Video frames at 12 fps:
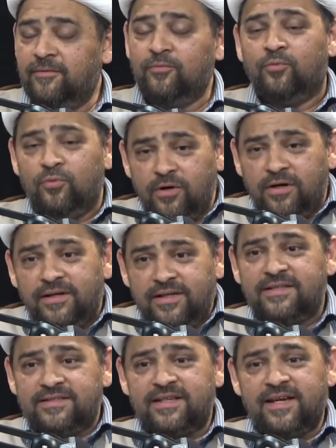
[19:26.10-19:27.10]
What
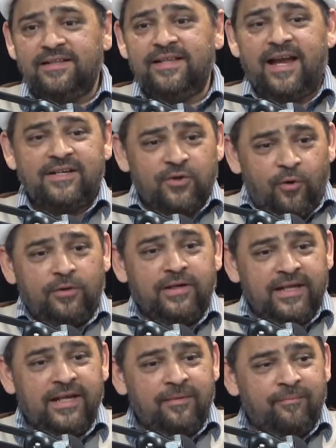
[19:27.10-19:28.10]
is it that's
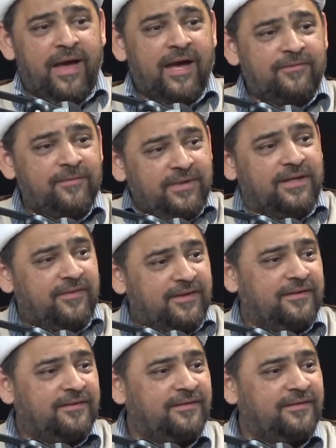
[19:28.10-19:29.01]
holding him back from giving?